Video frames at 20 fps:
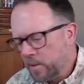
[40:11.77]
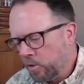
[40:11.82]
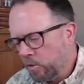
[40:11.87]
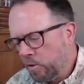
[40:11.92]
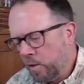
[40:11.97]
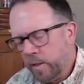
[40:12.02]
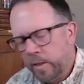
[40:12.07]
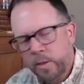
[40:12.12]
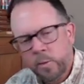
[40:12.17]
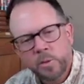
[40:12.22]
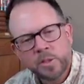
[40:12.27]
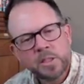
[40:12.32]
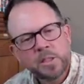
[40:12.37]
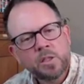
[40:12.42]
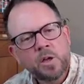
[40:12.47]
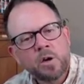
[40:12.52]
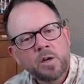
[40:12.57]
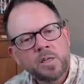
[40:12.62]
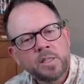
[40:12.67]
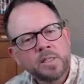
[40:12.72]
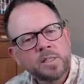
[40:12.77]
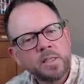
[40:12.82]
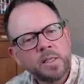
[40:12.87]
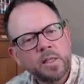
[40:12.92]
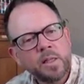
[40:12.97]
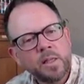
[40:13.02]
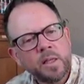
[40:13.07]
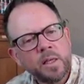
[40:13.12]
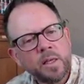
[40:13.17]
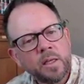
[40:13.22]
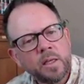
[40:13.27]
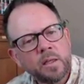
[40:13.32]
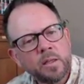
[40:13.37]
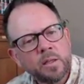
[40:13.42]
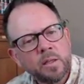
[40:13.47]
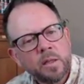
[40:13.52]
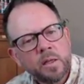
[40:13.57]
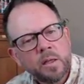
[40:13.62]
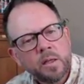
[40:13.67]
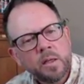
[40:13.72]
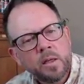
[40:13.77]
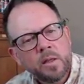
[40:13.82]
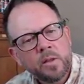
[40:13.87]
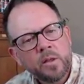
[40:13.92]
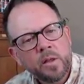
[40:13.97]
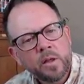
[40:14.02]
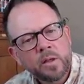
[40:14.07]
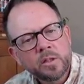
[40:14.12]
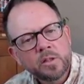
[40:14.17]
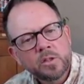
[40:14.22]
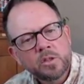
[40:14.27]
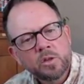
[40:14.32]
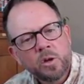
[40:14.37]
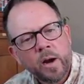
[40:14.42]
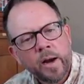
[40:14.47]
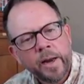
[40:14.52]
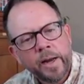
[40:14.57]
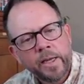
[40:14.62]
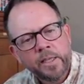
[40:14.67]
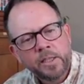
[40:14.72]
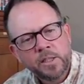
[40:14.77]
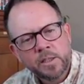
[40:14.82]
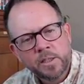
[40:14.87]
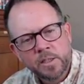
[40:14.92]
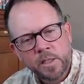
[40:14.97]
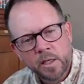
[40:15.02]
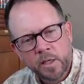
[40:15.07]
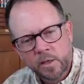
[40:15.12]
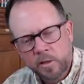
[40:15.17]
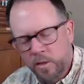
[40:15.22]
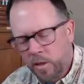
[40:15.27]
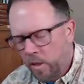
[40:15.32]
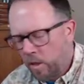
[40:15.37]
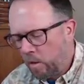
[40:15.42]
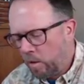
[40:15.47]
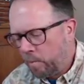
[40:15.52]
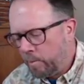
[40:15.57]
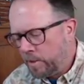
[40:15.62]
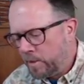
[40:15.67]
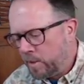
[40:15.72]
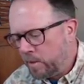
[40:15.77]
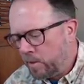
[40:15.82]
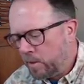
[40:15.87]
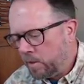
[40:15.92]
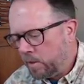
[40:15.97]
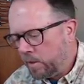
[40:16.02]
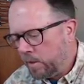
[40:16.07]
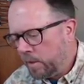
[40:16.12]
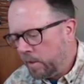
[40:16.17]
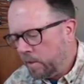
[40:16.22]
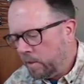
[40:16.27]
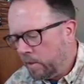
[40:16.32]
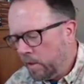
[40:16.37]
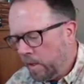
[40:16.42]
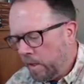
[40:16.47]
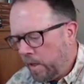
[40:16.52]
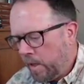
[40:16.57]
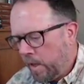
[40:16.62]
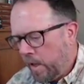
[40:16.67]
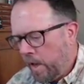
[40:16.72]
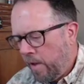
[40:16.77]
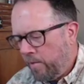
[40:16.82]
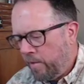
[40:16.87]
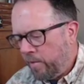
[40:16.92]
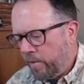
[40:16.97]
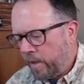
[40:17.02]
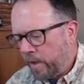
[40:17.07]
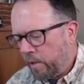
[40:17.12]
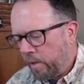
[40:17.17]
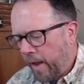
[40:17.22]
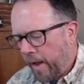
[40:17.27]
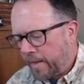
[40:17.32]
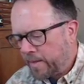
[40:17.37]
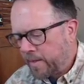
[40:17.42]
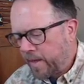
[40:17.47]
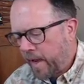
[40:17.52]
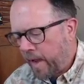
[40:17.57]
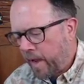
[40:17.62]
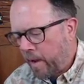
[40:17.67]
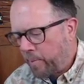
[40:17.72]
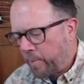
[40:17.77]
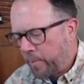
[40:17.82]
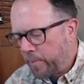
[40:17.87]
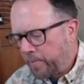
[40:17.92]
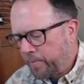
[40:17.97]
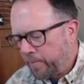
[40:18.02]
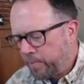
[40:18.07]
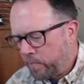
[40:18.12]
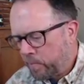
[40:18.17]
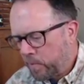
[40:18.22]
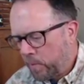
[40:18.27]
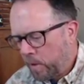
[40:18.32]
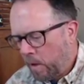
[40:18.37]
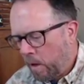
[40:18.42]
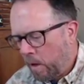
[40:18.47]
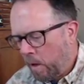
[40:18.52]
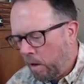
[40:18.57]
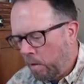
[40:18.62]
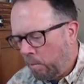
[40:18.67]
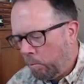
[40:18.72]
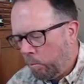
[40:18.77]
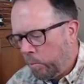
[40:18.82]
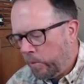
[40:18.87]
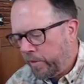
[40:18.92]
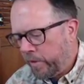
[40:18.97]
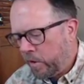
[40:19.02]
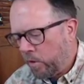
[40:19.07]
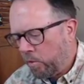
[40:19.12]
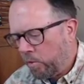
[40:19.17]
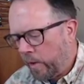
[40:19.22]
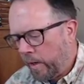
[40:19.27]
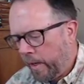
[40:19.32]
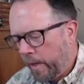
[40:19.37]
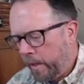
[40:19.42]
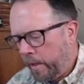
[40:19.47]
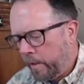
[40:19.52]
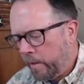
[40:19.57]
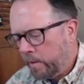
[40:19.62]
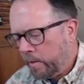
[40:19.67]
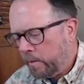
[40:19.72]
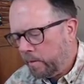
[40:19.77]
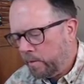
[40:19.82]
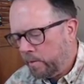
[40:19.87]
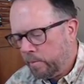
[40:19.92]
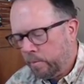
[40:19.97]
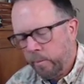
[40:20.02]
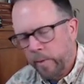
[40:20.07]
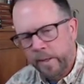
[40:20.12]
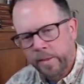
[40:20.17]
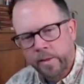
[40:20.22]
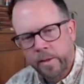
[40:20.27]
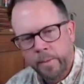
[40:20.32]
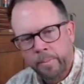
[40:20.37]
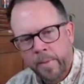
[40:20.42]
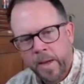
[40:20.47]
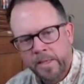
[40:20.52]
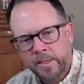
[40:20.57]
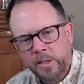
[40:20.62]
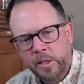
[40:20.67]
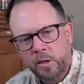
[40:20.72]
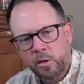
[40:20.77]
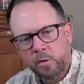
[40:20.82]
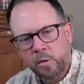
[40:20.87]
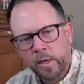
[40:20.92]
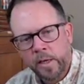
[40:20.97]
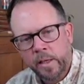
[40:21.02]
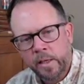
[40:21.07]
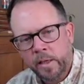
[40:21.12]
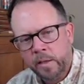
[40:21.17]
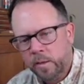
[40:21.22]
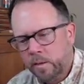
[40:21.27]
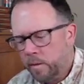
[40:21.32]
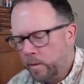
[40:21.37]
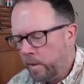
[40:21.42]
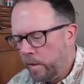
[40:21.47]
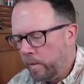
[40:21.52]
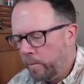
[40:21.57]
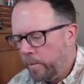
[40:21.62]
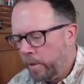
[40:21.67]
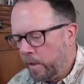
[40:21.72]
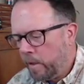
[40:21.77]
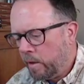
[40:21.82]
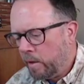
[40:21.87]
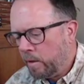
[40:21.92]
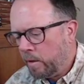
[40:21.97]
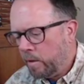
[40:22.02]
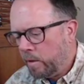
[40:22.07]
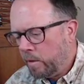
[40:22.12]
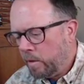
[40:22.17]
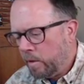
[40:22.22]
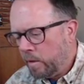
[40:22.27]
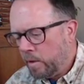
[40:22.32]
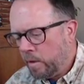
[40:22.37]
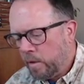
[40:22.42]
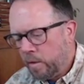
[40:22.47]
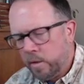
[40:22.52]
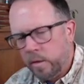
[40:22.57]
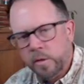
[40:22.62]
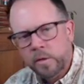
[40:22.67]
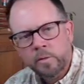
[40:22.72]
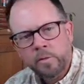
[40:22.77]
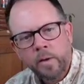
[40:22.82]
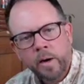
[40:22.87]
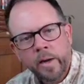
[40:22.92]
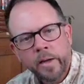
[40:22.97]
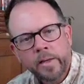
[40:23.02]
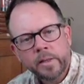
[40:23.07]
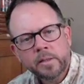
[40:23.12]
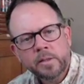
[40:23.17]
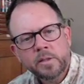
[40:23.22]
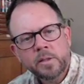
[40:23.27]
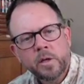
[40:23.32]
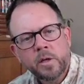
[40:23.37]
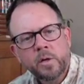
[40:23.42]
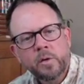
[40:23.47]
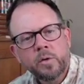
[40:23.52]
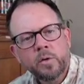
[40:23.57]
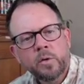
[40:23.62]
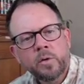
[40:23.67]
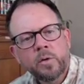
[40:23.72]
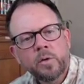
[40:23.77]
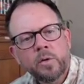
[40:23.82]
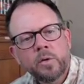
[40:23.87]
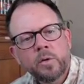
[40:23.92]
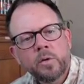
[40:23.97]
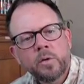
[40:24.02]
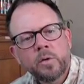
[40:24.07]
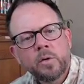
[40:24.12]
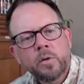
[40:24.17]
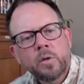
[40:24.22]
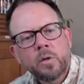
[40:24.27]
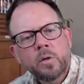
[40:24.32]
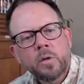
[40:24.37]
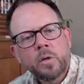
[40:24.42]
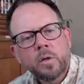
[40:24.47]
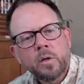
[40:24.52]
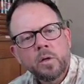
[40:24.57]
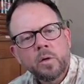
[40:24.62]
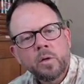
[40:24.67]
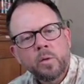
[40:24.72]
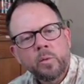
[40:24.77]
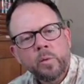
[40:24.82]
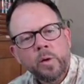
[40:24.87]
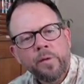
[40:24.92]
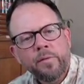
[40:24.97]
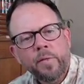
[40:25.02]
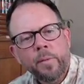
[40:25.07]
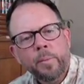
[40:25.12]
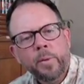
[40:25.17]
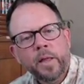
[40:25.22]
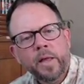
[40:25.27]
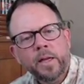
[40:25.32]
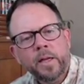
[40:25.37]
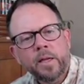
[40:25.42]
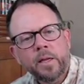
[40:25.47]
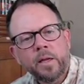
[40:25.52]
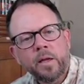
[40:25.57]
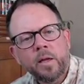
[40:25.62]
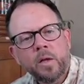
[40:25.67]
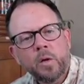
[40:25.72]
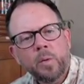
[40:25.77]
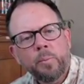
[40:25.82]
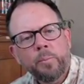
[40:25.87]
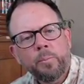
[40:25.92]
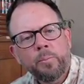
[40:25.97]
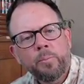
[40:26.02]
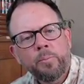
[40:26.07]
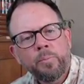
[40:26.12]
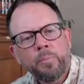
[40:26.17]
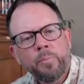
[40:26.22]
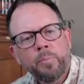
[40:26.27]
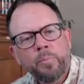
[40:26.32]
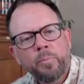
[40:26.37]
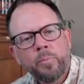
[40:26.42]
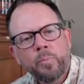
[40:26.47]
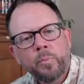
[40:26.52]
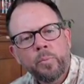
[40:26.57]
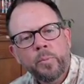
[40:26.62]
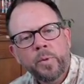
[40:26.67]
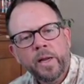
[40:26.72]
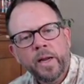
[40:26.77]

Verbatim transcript: acrylic, which is hard to see the the striations, like the, the color material here, and then the glass cap um, with a green, like the matching green nib here, right? So we have the plated nib, Pen